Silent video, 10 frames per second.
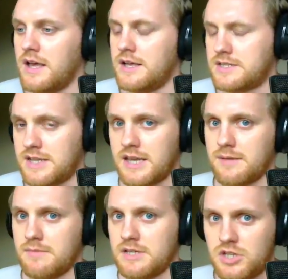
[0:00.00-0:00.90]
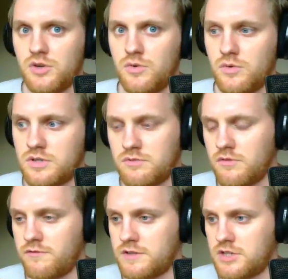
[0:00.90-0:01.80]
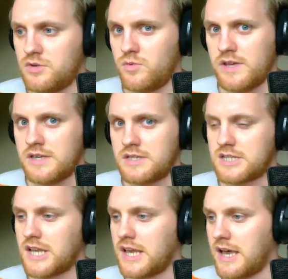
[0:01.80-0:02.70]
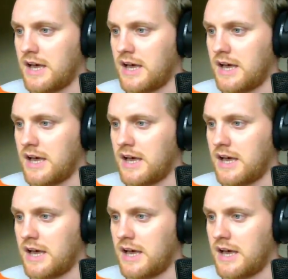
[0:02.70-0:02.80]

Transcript: It's taken me roughly 2 weeks